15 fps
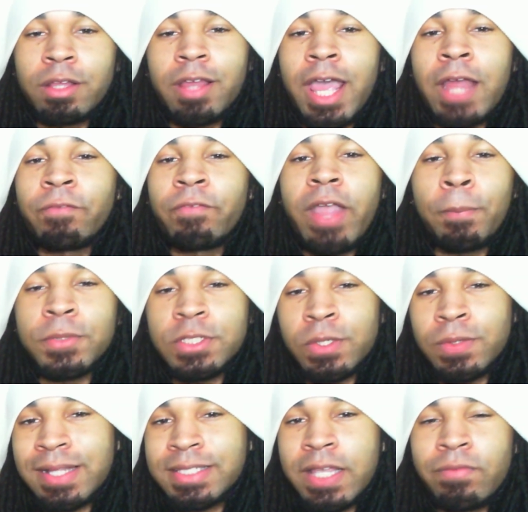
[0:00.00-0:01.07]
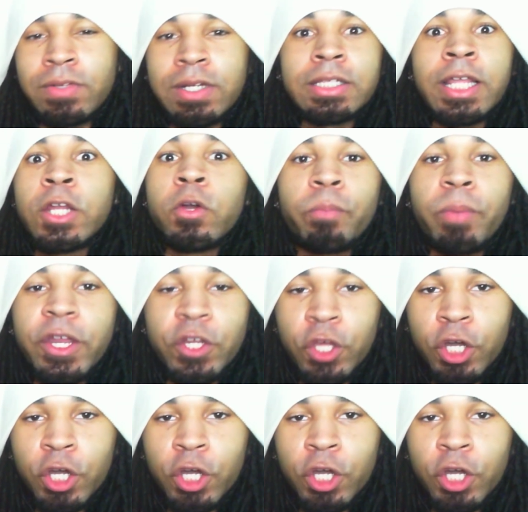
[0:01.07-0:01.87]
every episode that's even a little bit